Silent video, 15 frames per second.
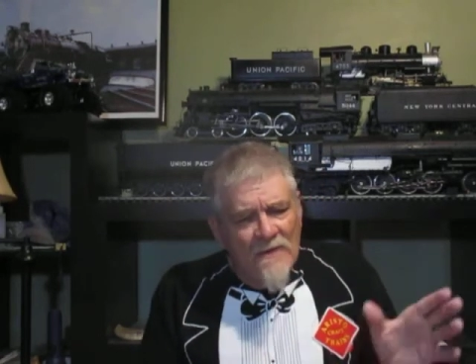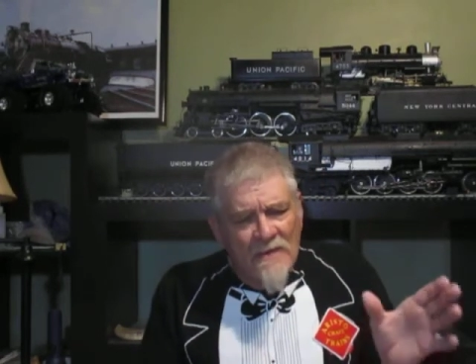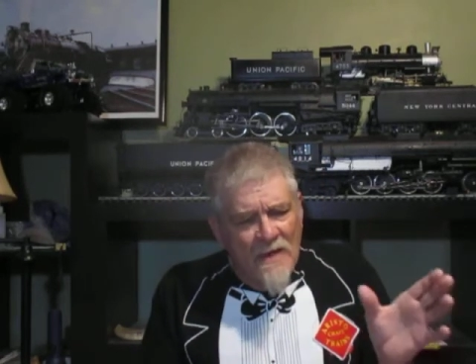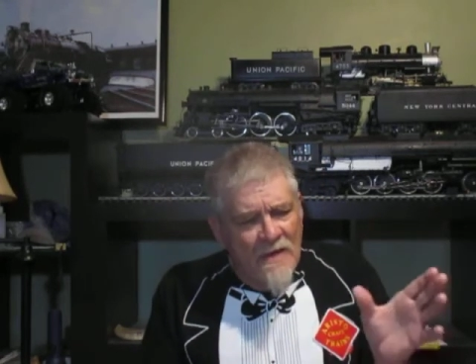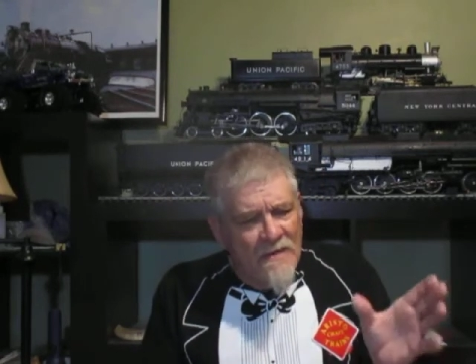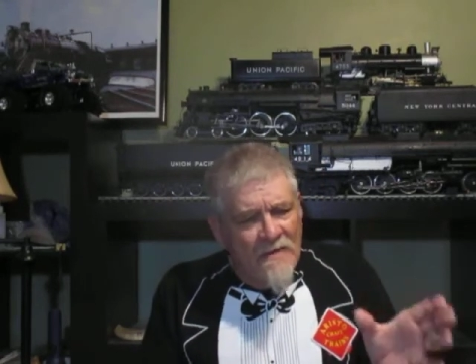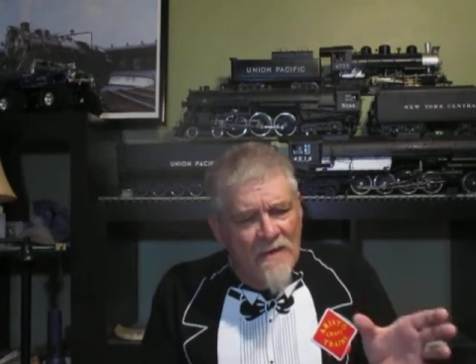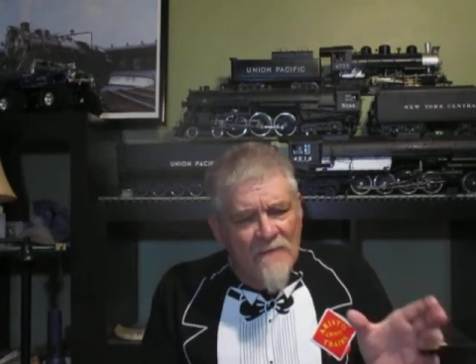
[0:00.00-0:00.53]

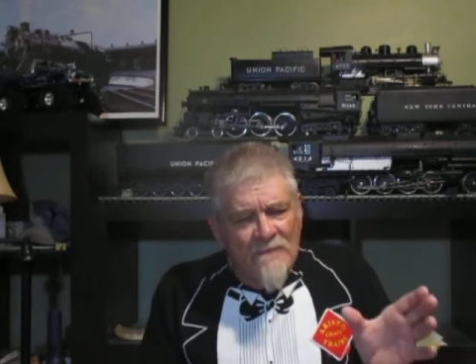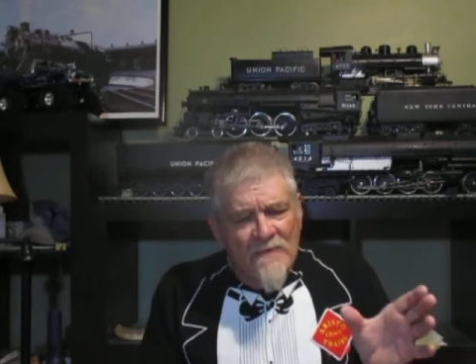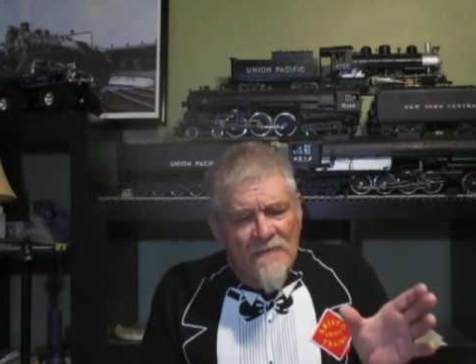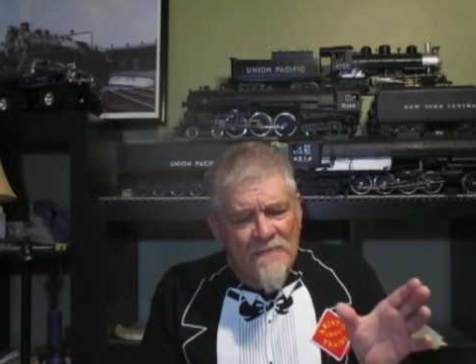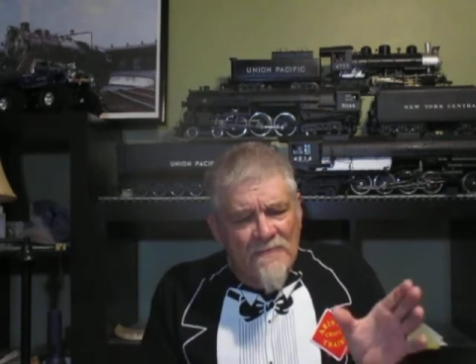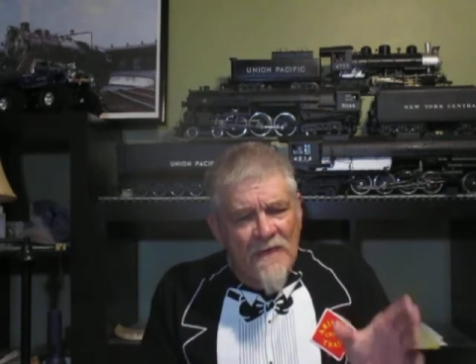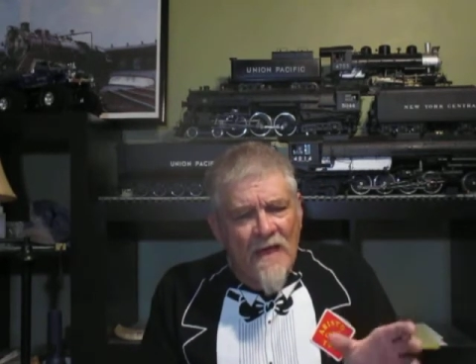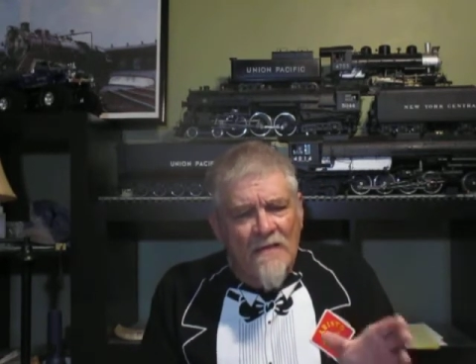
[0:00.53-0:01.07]
guy gave
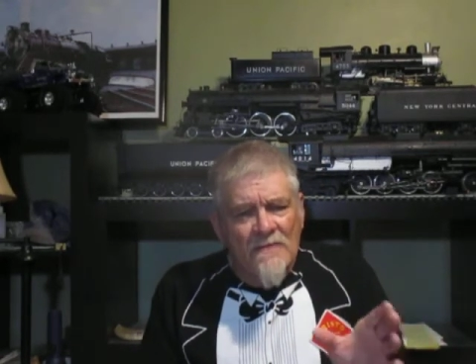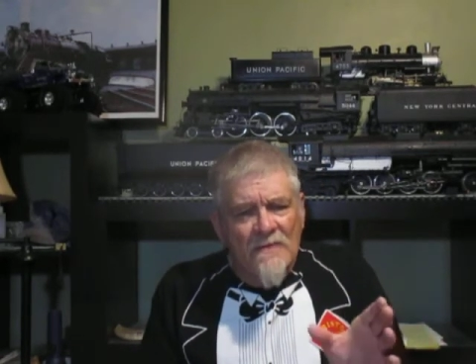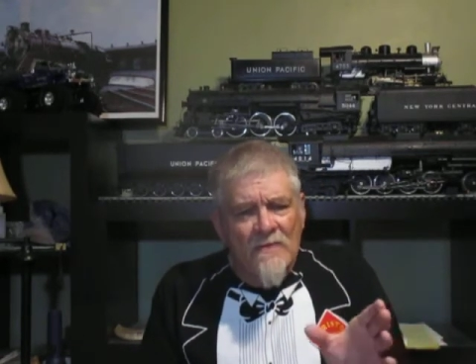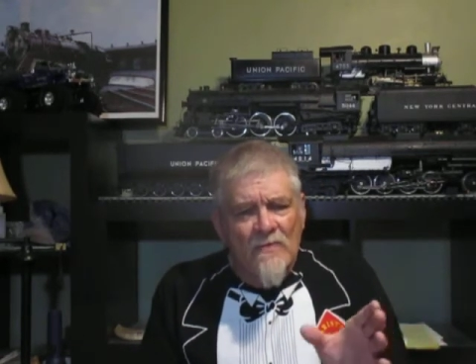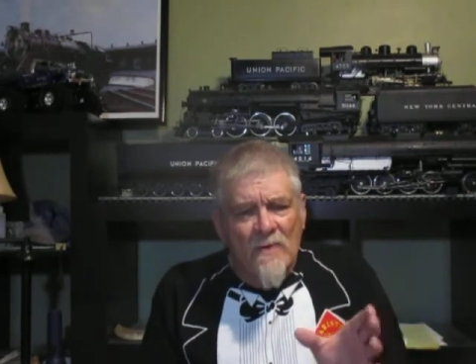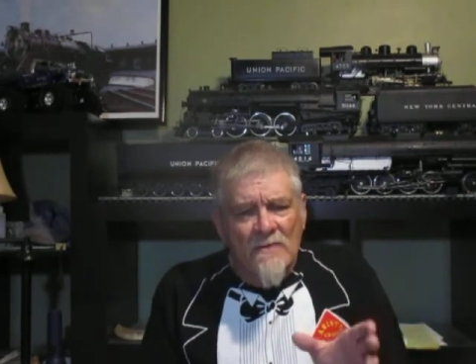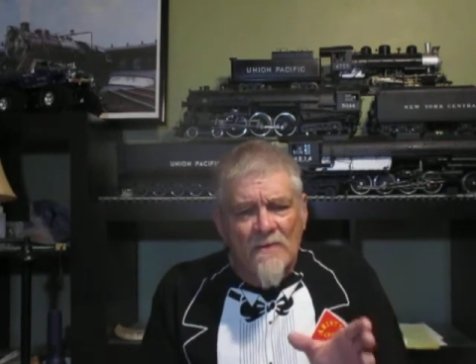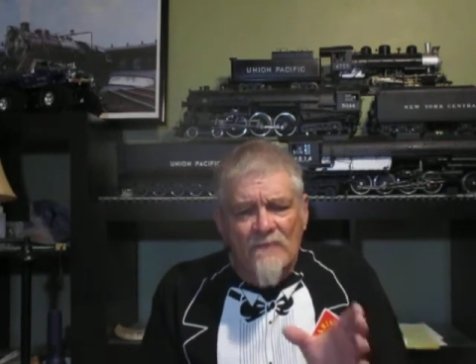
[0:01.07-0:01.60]
exactly
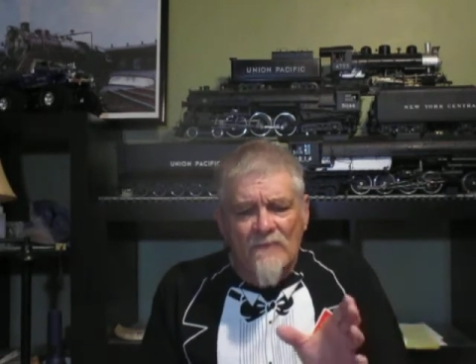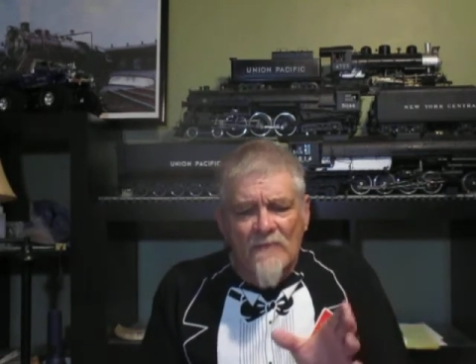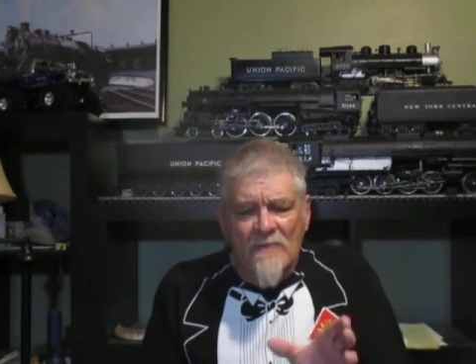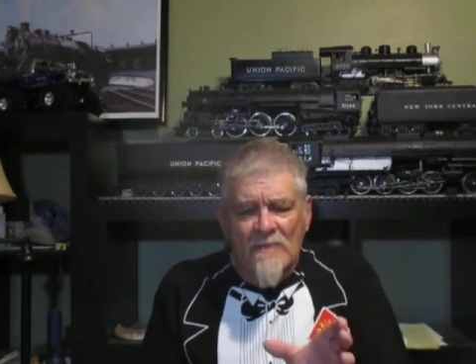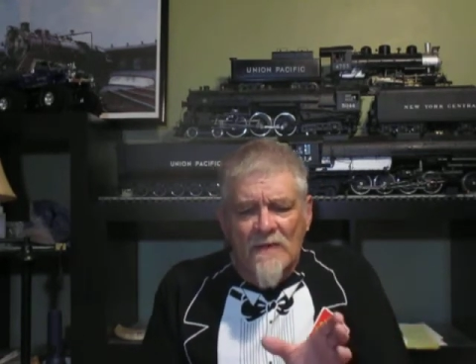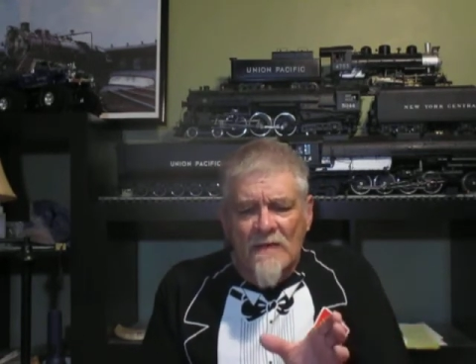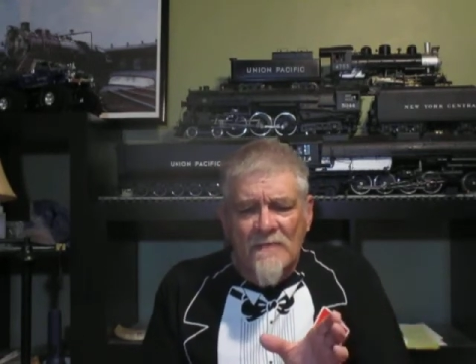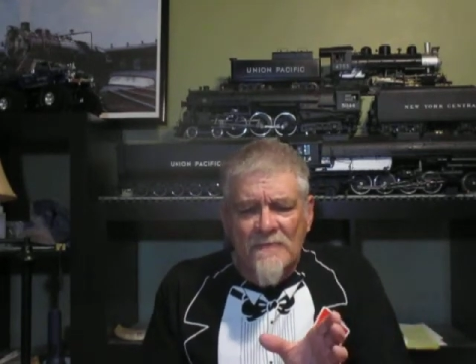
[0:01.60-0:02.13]

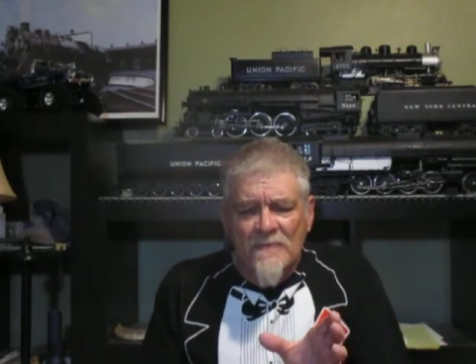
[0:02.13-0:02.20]
wonderful